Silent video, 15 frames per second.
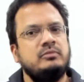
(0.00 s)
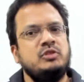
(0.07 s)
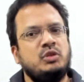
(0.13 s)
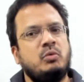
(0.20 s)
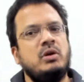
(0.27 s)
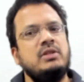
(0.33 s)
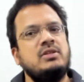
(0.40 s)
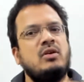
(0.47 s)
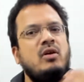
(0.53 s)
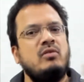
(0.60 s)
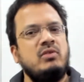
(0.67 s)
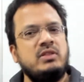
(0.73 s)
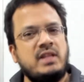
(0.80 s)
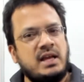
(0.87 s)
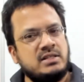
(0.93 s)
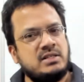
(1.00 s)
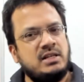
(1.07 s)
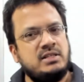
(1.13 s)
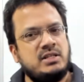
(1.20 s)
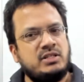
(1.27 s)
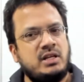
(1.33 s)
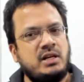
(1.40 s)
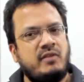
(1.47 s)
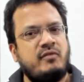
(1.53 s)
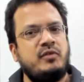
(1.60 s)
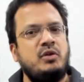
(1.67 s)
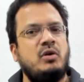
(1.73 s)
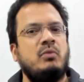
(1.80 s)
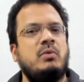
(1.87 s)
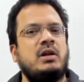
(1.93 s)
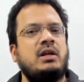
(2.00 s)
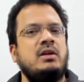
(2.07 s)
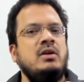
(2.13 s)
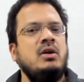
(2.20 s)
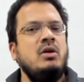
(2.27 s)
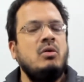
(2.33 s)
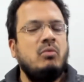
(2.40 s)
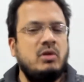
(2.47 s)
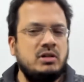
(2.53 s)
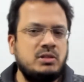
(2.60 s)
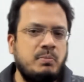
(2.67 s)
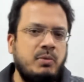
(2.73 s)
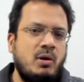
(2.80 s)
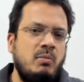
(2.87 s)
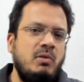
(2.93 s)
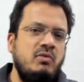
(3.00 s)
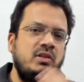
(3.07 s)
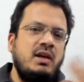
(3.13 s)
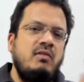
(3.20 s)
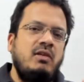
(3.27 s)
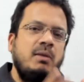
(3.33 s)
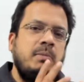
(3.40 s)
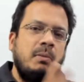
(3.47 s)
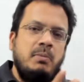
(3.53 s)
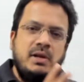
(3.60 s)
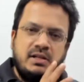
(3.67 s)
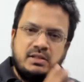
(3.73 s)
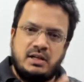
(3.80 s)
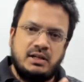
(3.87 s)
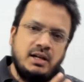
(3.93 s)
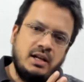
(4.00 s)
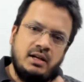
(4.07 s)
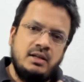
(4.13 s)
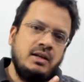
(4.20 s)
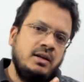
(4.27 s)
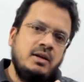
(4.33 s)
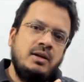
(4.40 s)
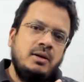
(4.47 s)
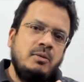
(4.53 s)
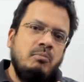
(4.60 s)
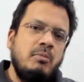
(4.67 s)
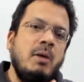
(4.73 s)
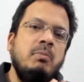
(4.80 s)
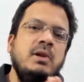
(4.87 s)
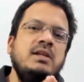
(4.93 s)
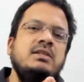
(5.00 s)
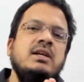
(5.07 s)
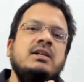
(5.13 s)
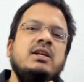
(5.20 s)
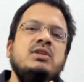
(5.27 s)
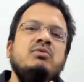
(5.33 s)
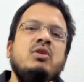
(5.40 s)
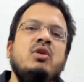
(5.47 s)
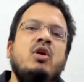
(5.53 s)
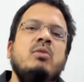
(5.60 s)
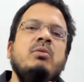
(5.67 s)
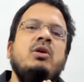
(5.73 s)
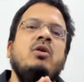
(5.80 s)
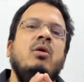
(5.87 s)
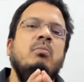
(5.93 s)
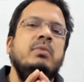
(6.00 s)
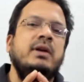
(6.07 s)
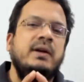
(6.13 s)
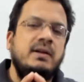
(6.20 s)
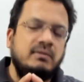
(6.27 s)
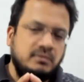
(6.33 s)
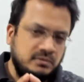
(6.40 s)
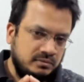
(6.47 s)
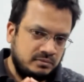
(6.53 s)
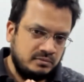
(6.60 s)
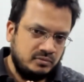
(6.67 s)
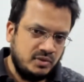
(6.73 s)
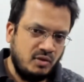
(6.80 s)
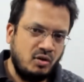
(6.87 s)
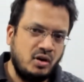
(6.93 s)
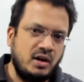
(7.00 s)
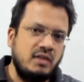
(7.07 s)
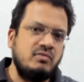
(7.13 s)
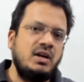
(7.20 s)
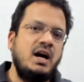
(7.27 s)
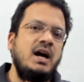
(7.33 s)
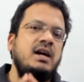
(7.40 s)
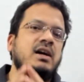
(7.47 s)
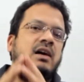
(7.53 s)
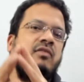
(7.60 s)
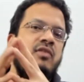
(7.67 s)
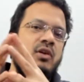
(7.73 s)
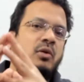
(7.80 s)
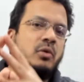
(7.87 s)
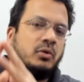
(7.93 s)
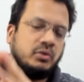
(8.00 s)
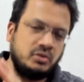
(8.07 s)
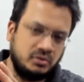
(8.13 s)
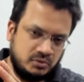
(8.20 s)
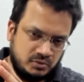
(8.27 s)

So what is wrong with nationalization? If your what is the problem with having a public sector? Public sectors will not be competitive. They will not have the hunger for growth.